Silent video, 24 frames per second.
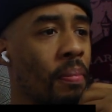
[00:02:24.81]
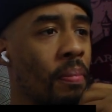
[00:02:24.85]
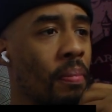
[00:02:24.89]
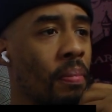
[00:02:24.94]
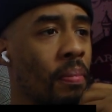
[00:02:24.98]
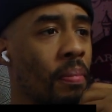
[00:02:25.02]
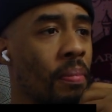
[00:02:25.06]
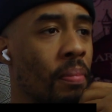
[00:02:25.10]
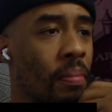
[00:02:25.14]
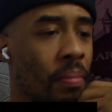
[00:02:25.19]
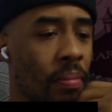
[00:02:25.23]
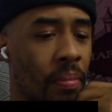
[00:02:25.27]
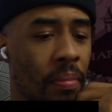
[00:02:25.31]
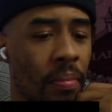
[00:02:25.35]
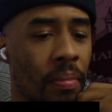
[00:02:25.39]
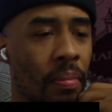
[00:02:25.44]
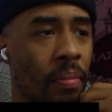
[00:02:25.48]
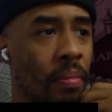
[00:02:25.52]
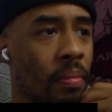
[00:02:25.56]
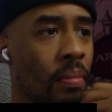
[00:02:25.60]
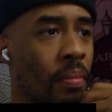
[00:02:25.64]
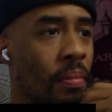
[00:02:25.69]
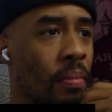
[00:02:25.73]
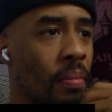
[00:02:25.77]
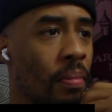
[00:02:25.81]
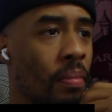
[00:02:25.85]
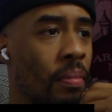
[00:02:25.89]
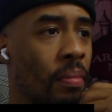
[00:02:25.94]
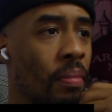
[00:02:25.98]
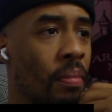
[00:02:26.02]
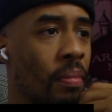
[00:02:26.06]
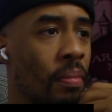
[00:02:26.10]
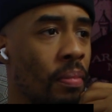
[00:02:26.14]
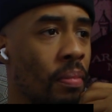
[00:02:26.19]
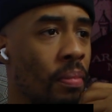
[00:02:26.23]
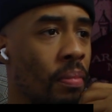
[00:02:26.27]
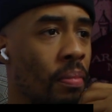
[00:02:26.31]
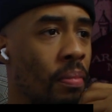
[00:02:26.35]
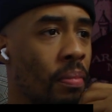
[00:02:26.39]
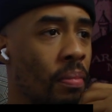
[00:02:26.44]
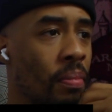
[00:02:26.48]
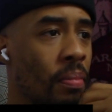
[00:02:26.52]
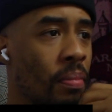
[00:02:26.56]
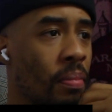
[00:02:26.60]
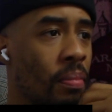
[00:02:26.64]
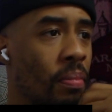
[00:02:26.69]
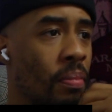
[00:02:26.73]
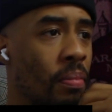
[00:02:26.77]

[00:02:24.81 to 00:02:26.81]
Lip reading: (silence)